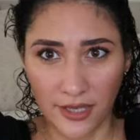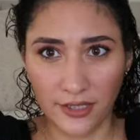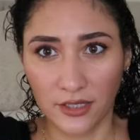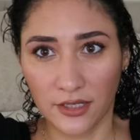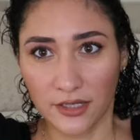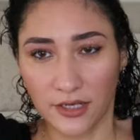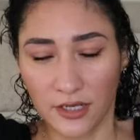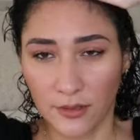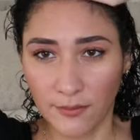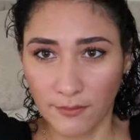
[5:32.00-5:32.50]
Like
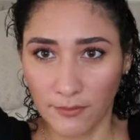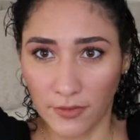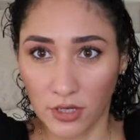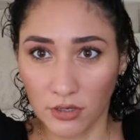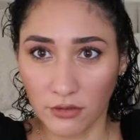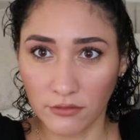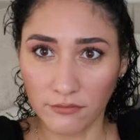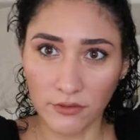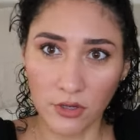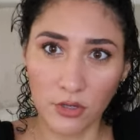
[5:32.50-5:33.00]
the
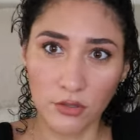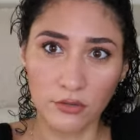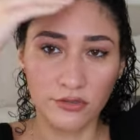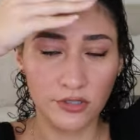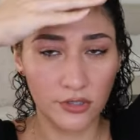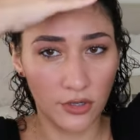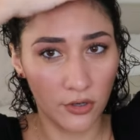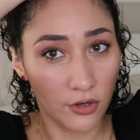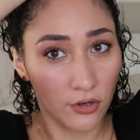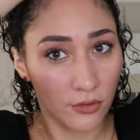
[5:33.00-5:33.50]
Camille
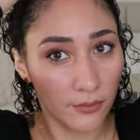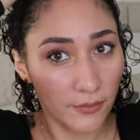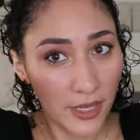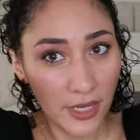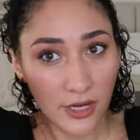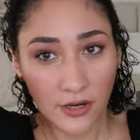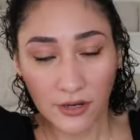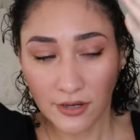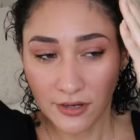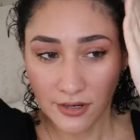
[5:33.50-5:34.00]
Rose Curl
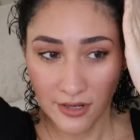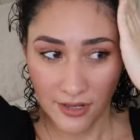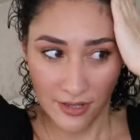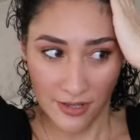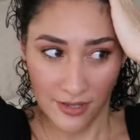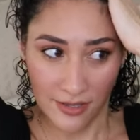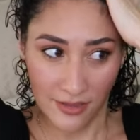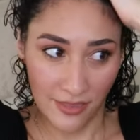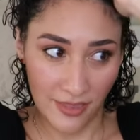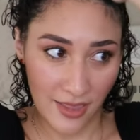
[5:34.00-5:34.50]
Maker,
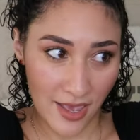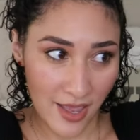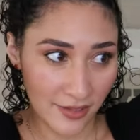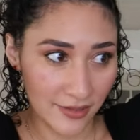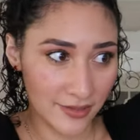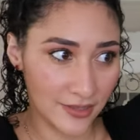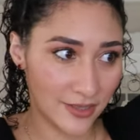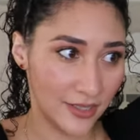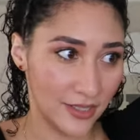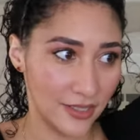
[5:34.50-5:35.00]

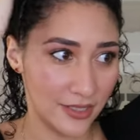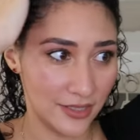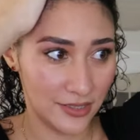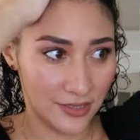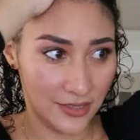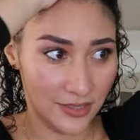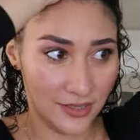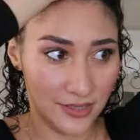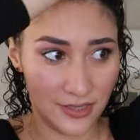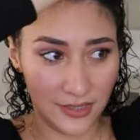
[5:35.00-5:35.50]
that's the
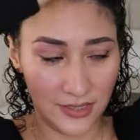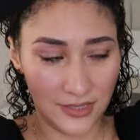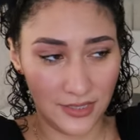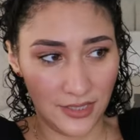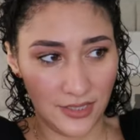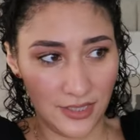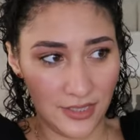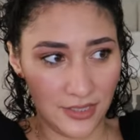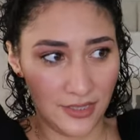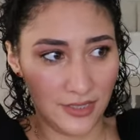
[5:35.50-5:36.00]

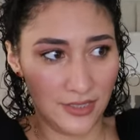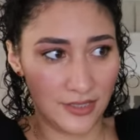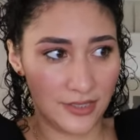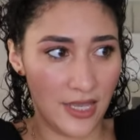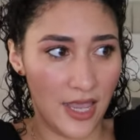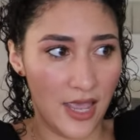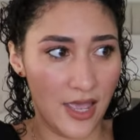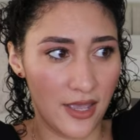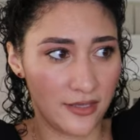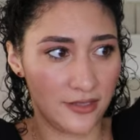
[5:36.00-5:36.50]
consistency that this
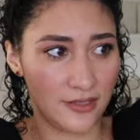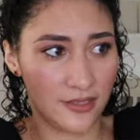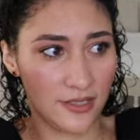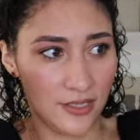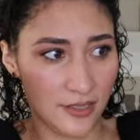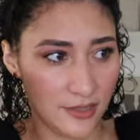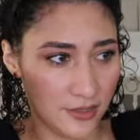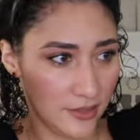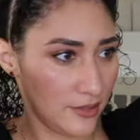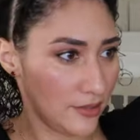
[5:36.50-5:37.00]
has.
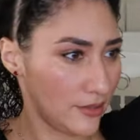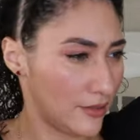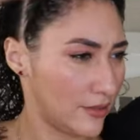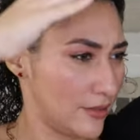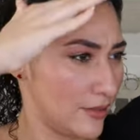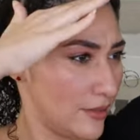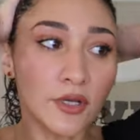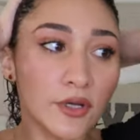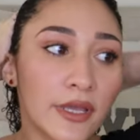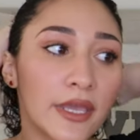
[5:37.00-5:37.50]

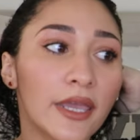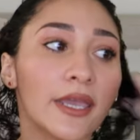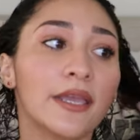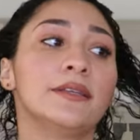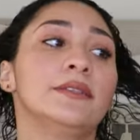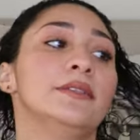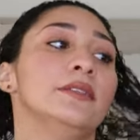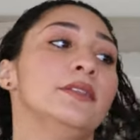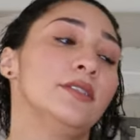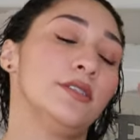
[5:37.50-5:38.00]

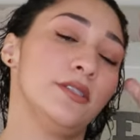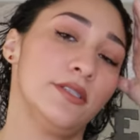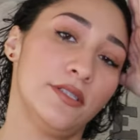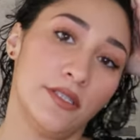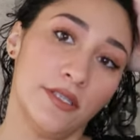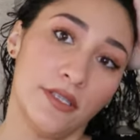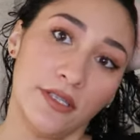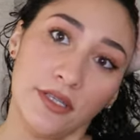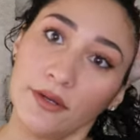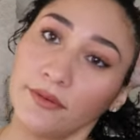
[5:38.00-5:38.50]
Okay,
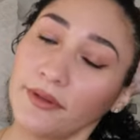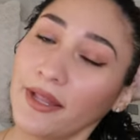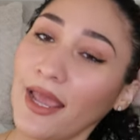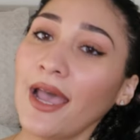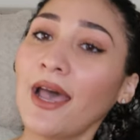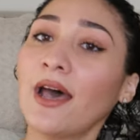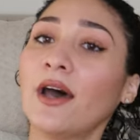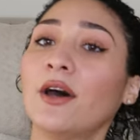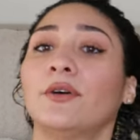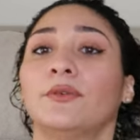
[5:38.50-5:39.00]
so
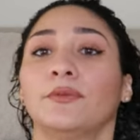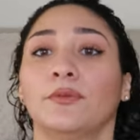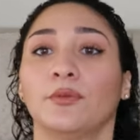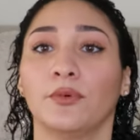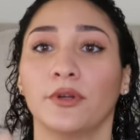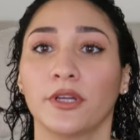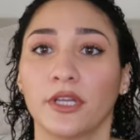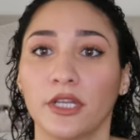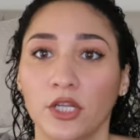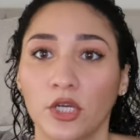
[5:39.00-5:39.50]
now
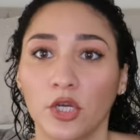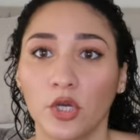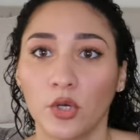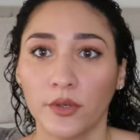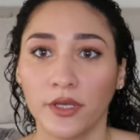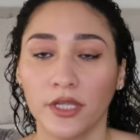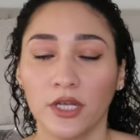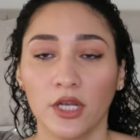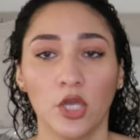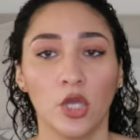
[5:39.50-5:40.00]
we're gonna
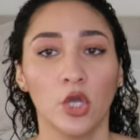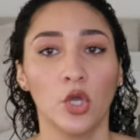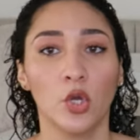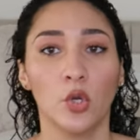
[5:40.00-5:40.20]
go in